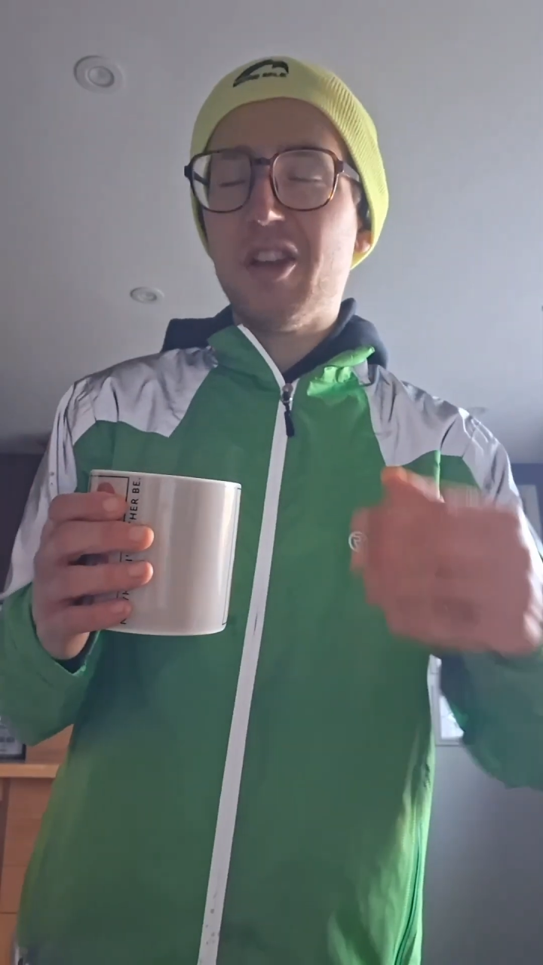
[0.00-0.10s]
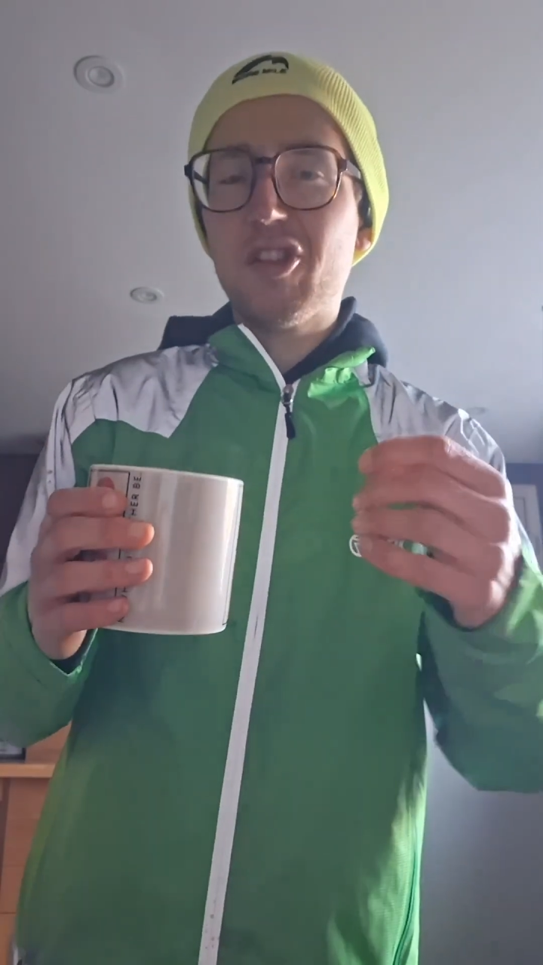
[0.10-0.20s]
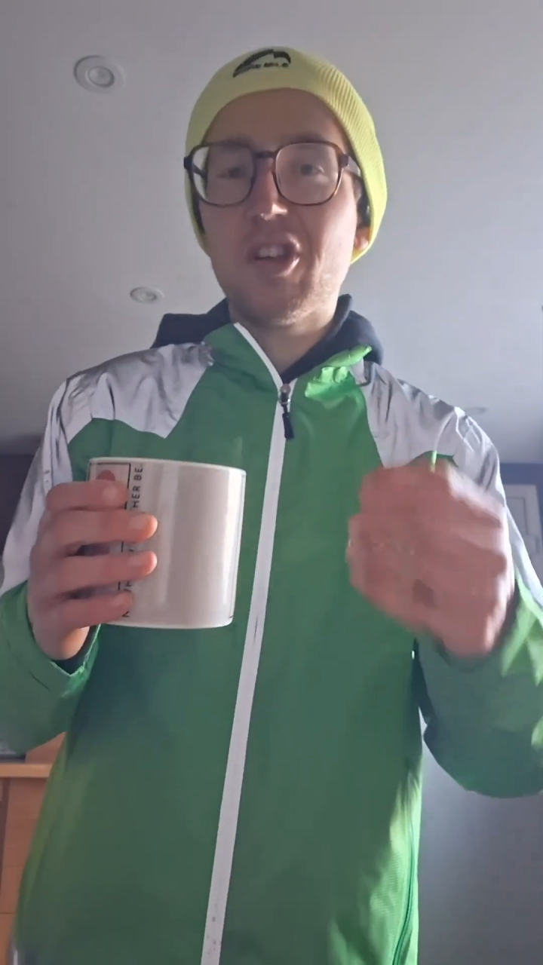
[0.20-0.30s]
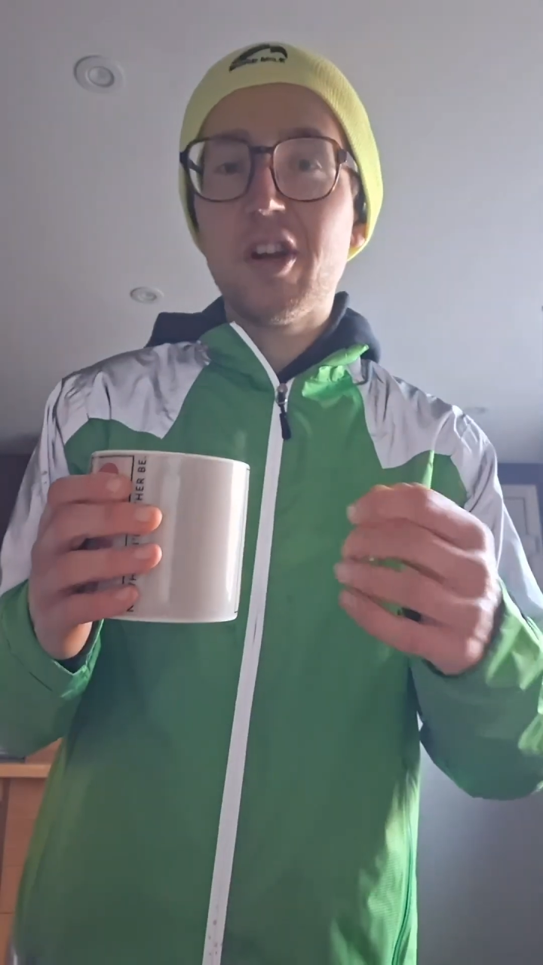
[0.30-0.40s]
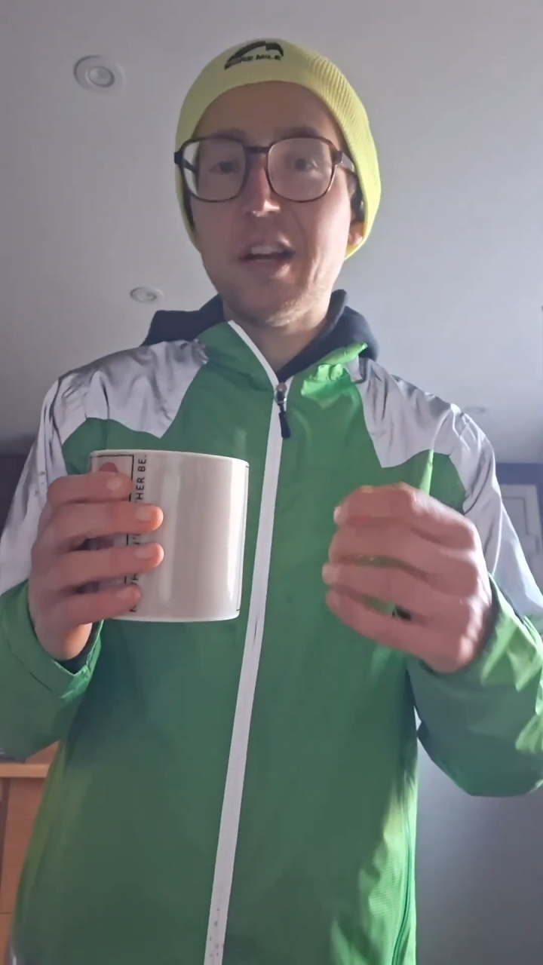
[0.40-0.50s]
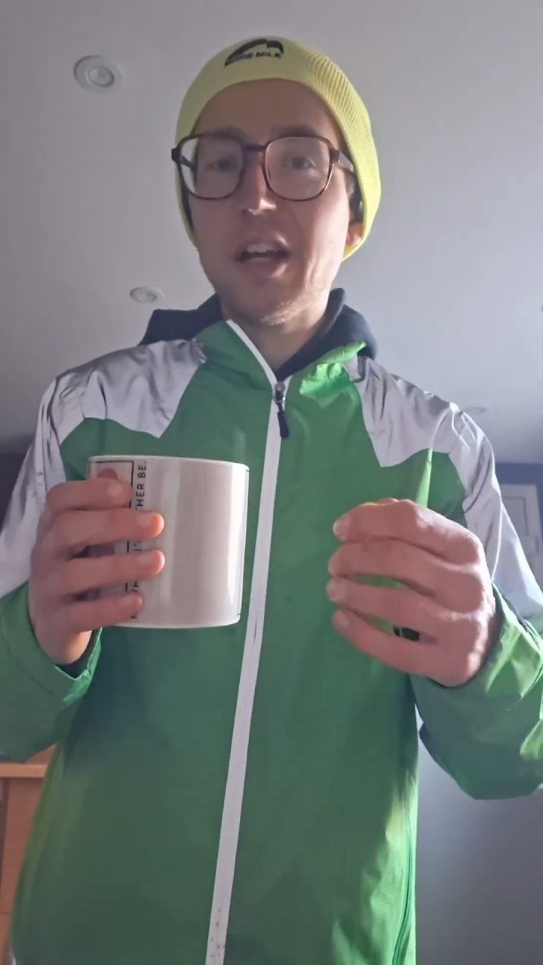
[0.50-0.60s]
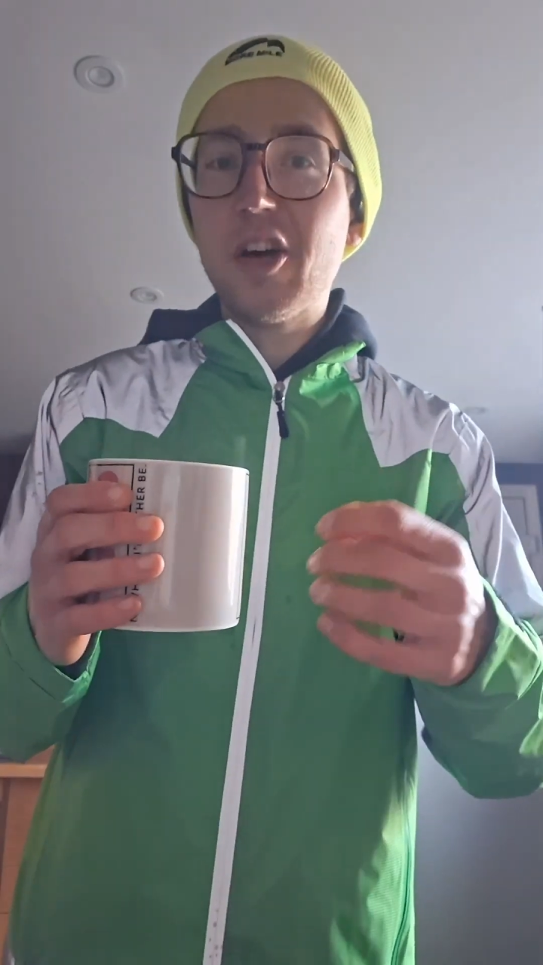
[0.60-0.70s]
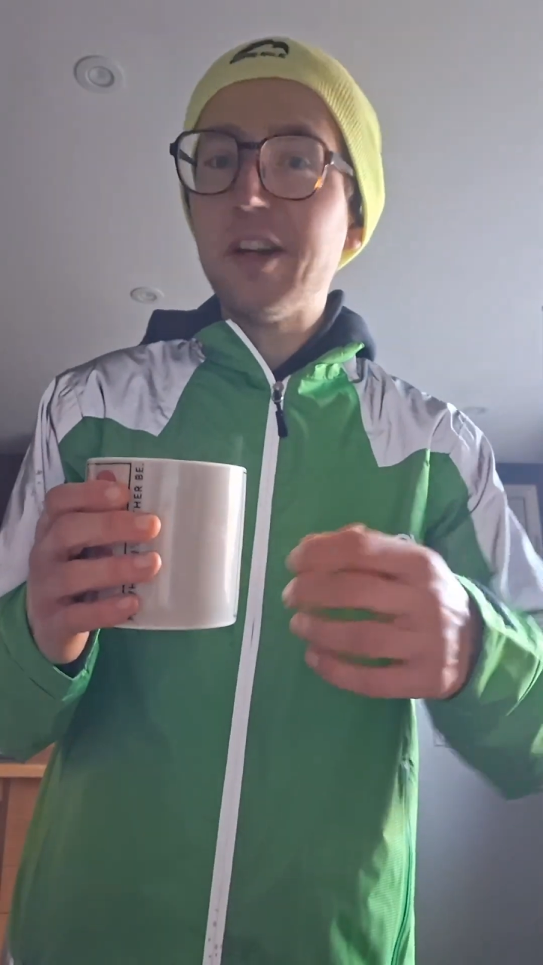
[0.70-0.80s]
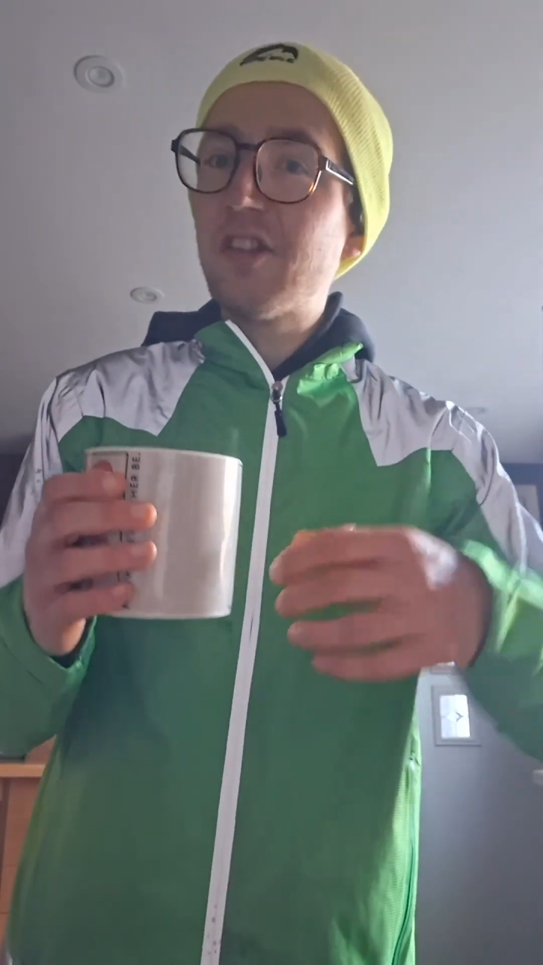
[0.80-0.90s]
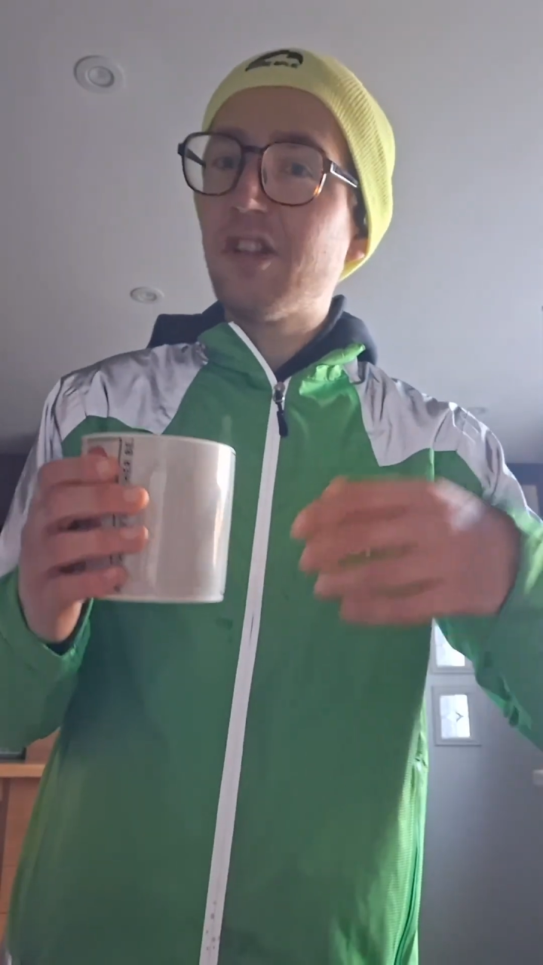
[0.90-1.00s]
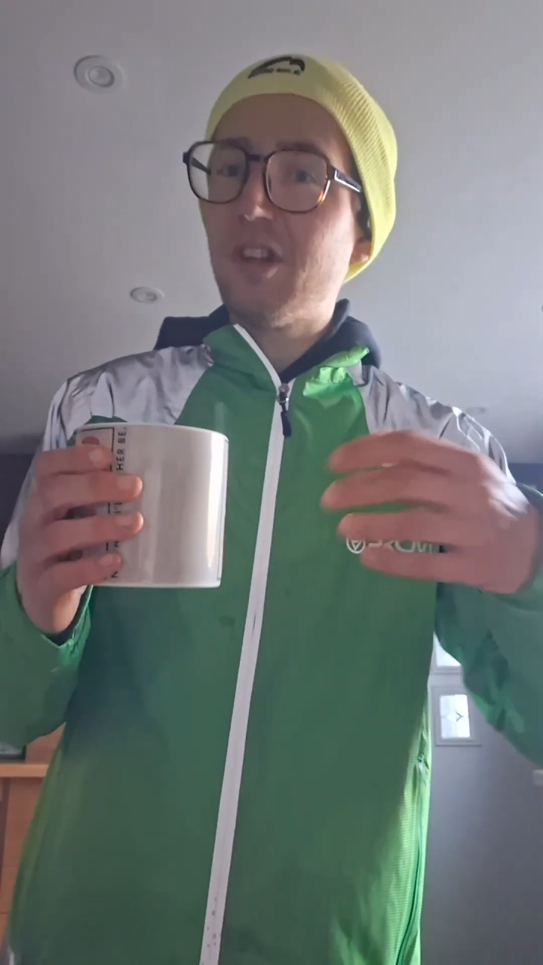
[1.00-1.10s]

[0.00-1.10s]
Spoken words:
is slightly lighter